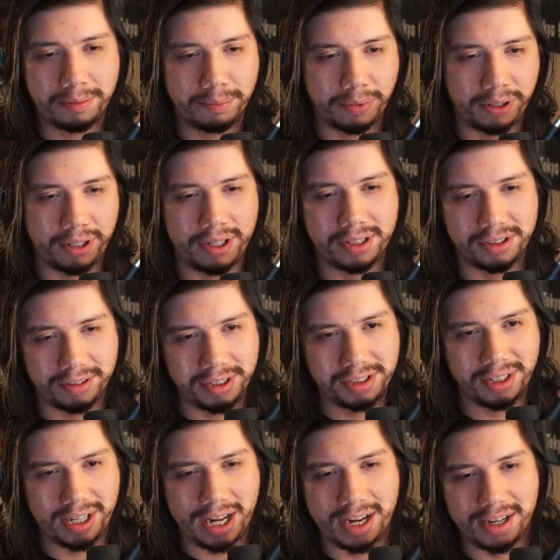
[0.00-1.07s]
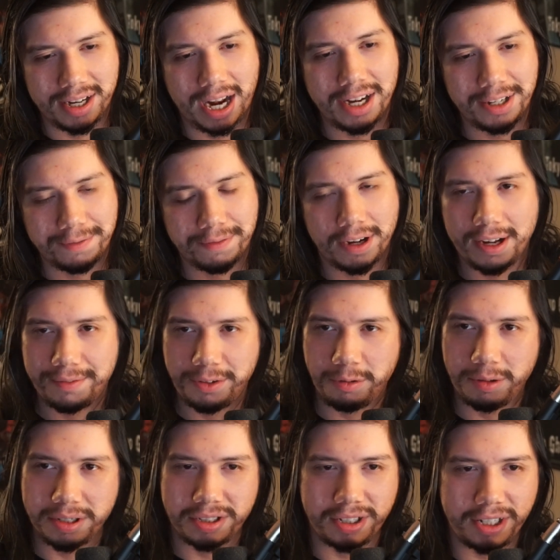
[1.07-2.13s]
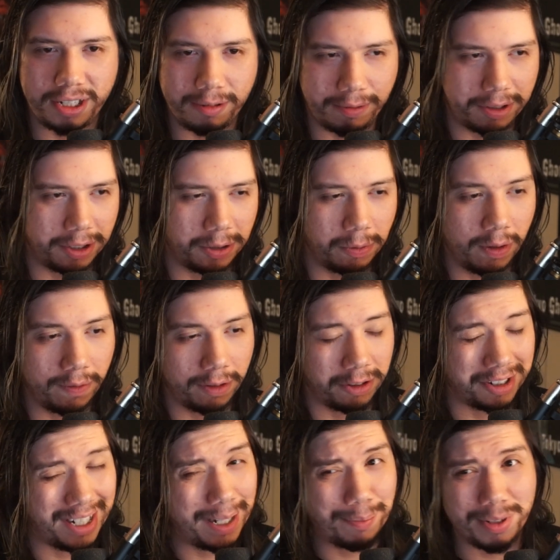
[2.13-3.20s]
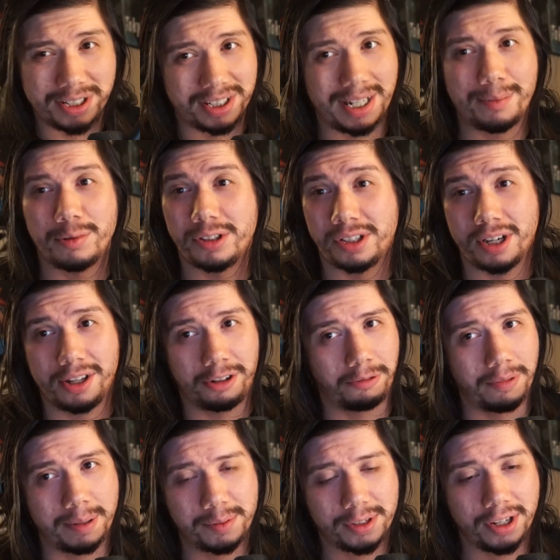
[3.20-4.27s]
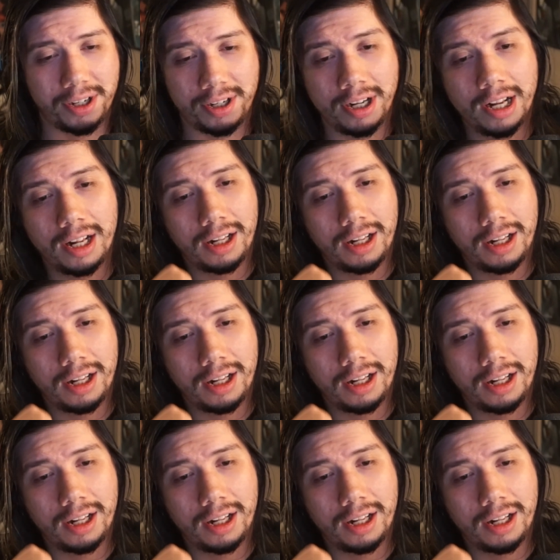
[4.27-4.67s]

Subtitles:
but it's listed at 95 USD, which is one of their cheapest sabers on their website.